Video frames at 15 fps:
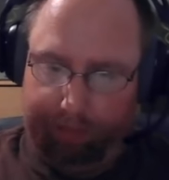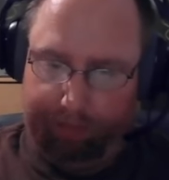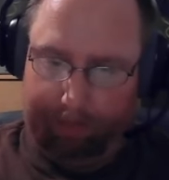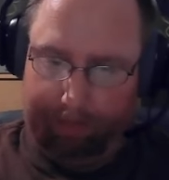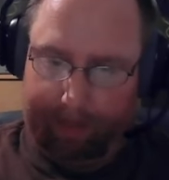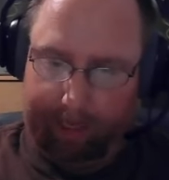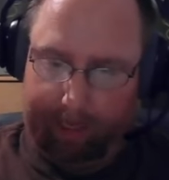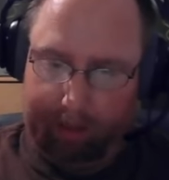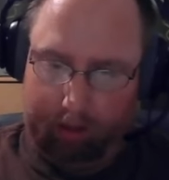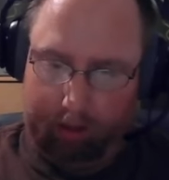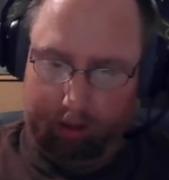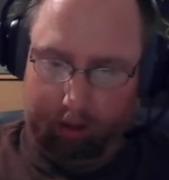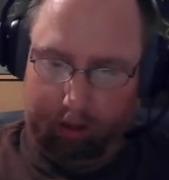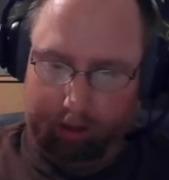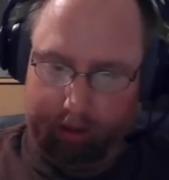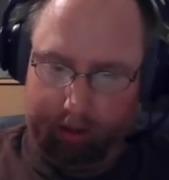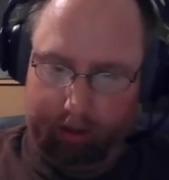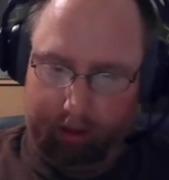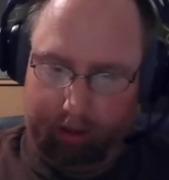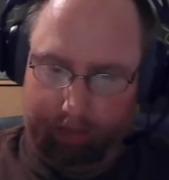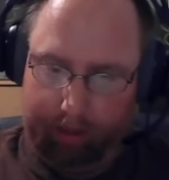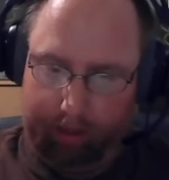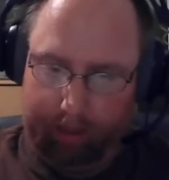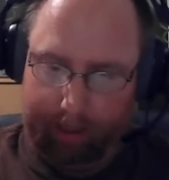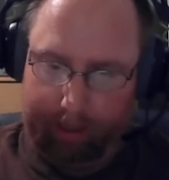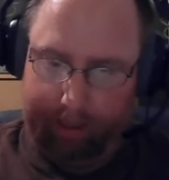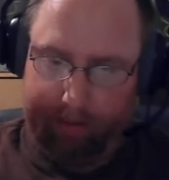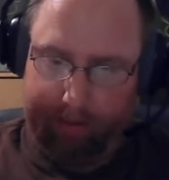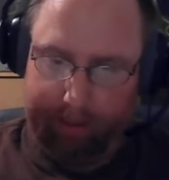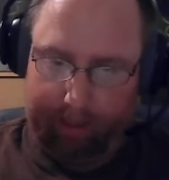them. For man also knoweth
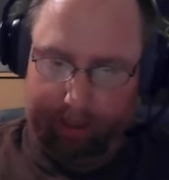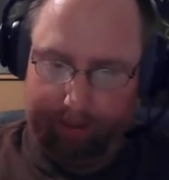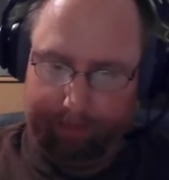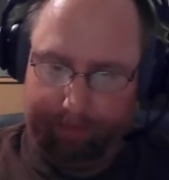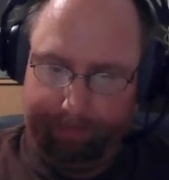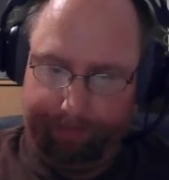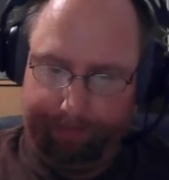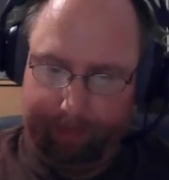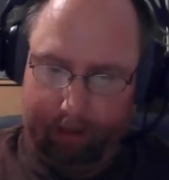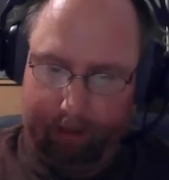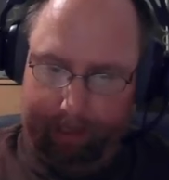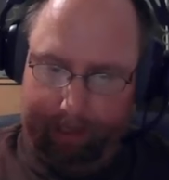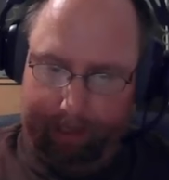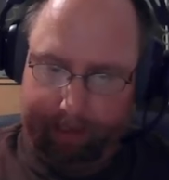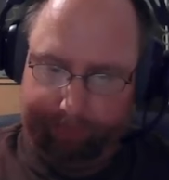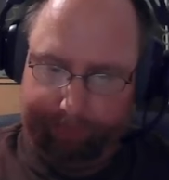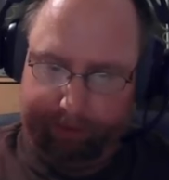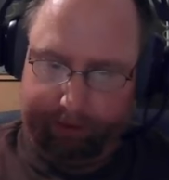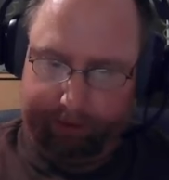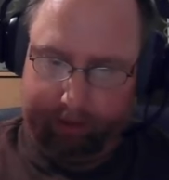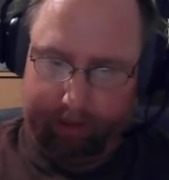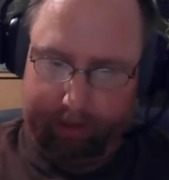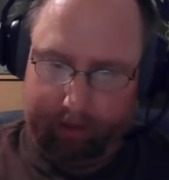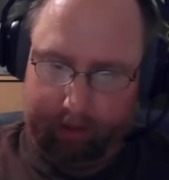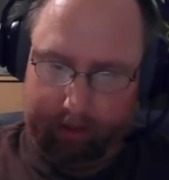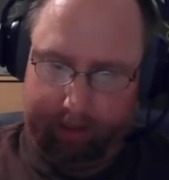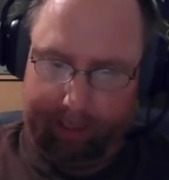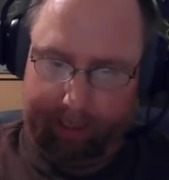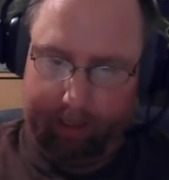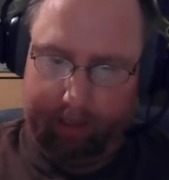not his time as the fishes that are
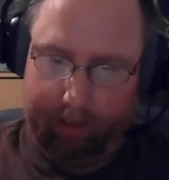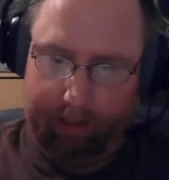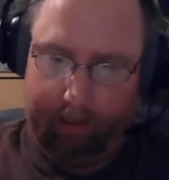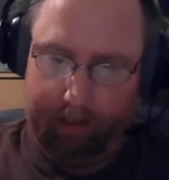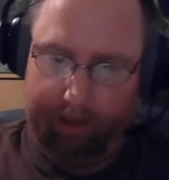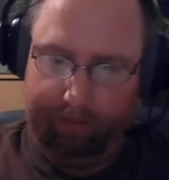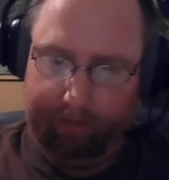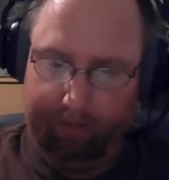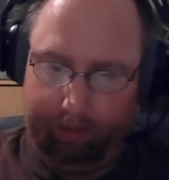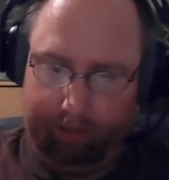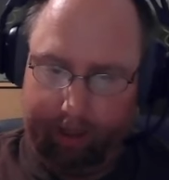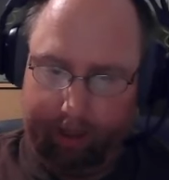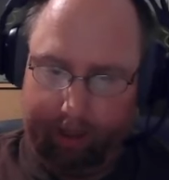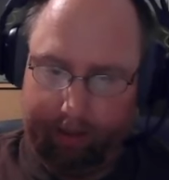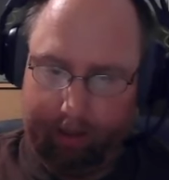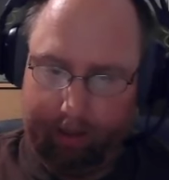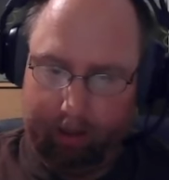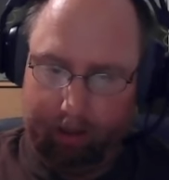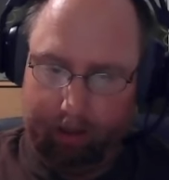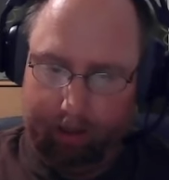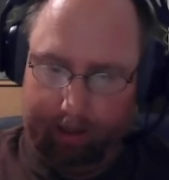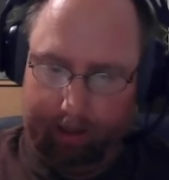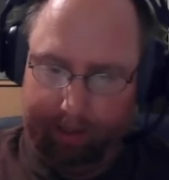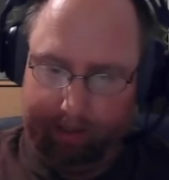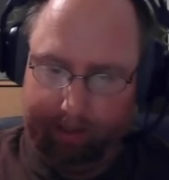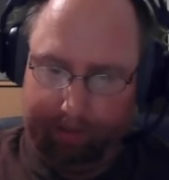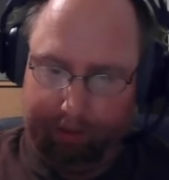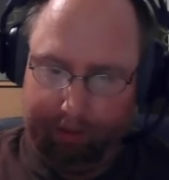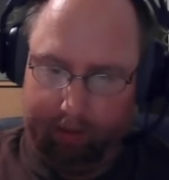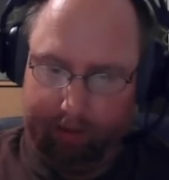taken in the evil net, and as
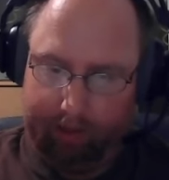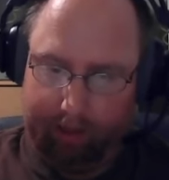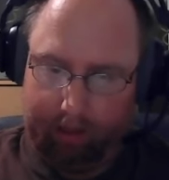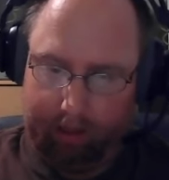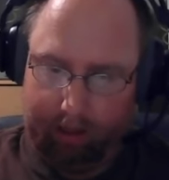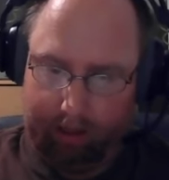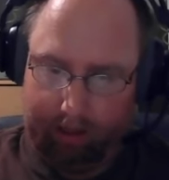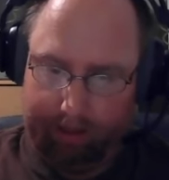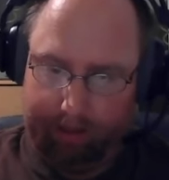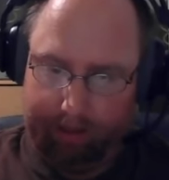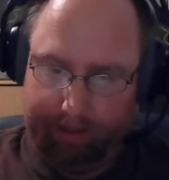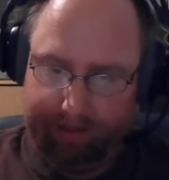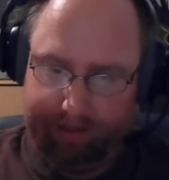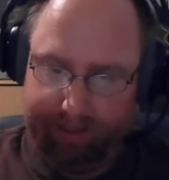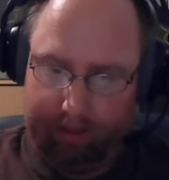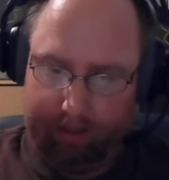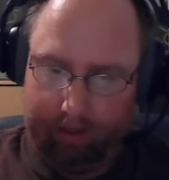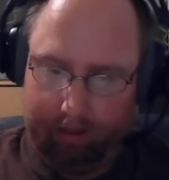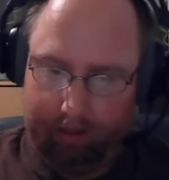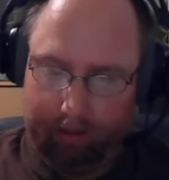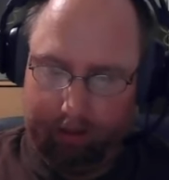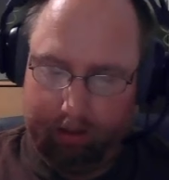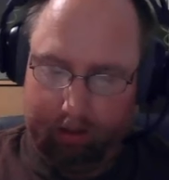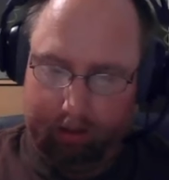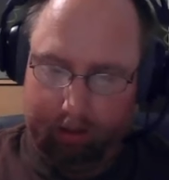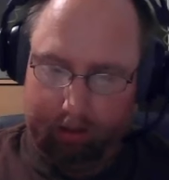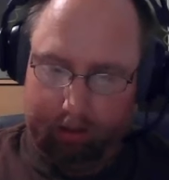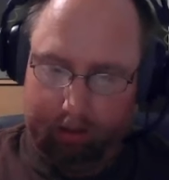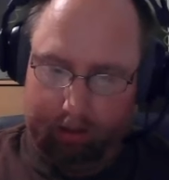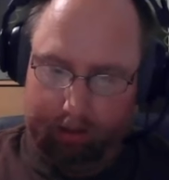the birds that are caught in the snare.
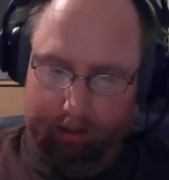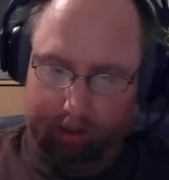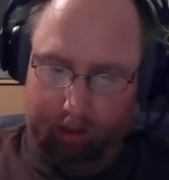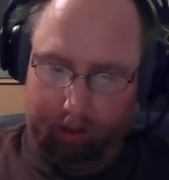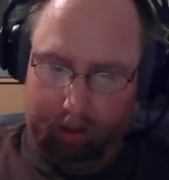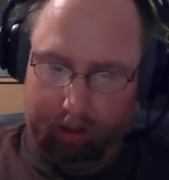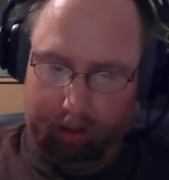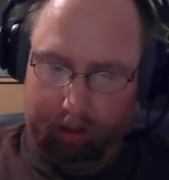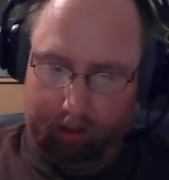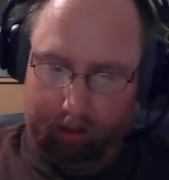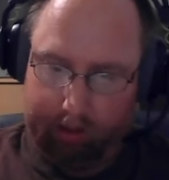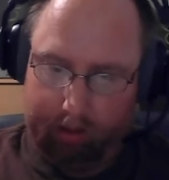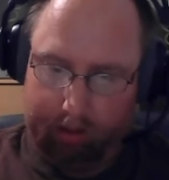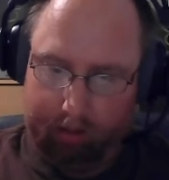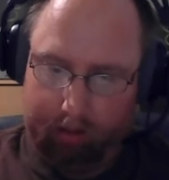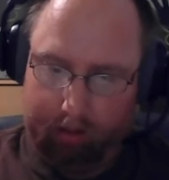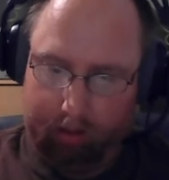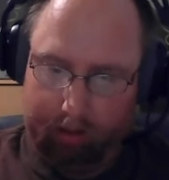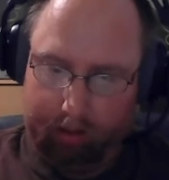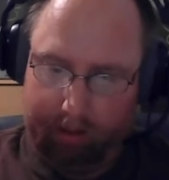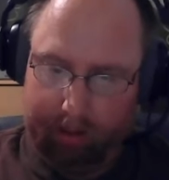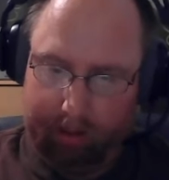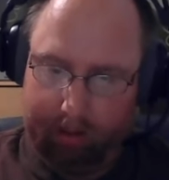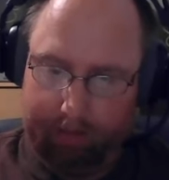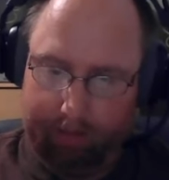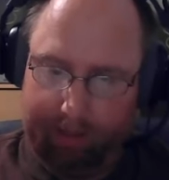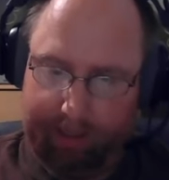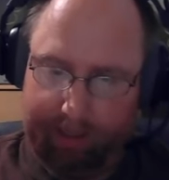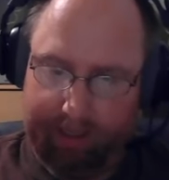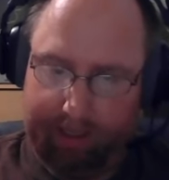So are also the sons of
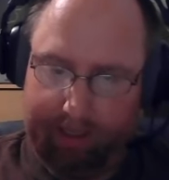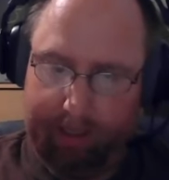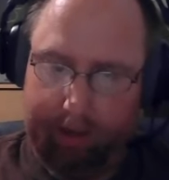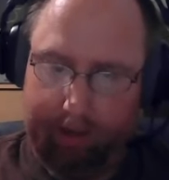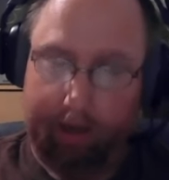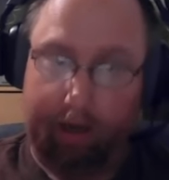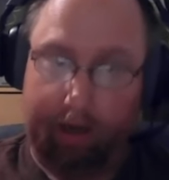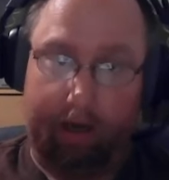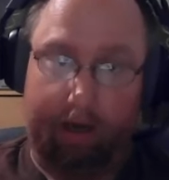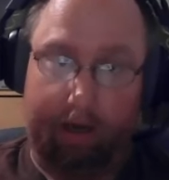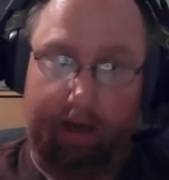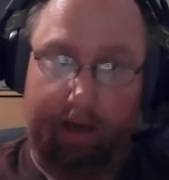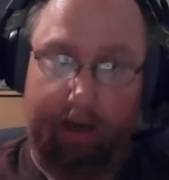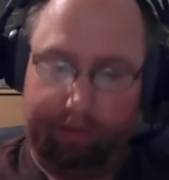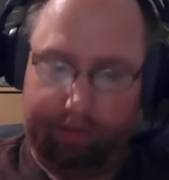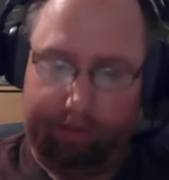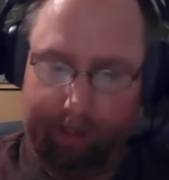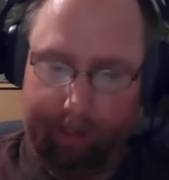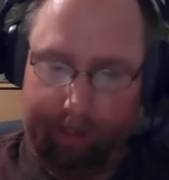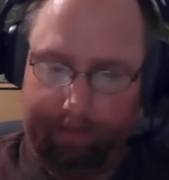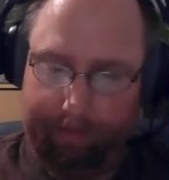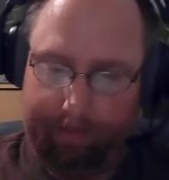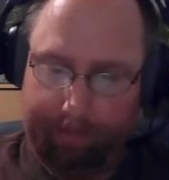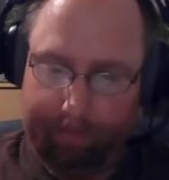men snared in an evil time,